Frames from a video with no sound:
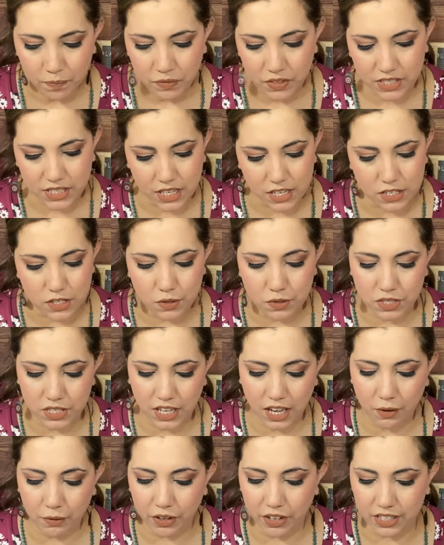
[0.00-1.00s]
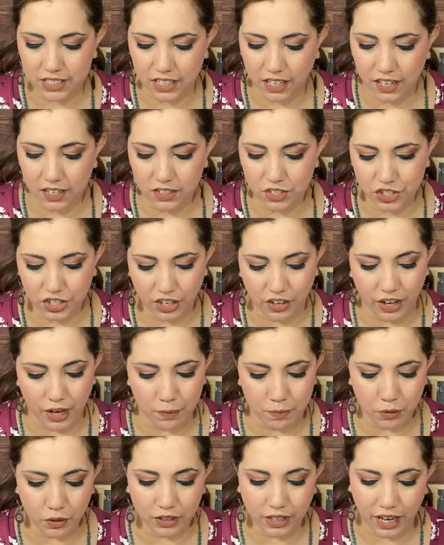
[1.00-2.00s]
Says, Lucia, we're excited to share
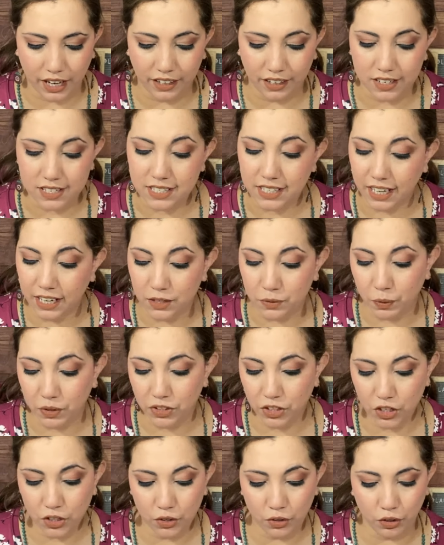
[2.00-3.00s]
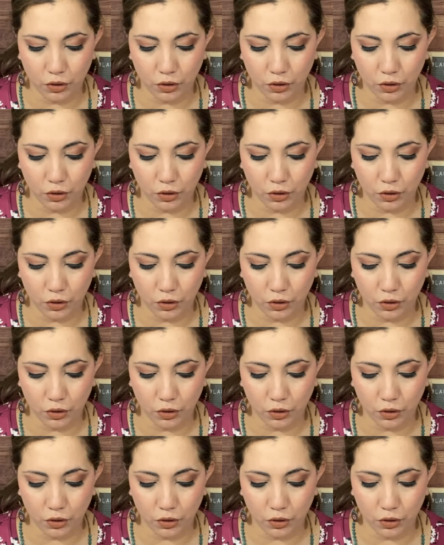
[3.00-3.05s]
April Kindness Kit with you.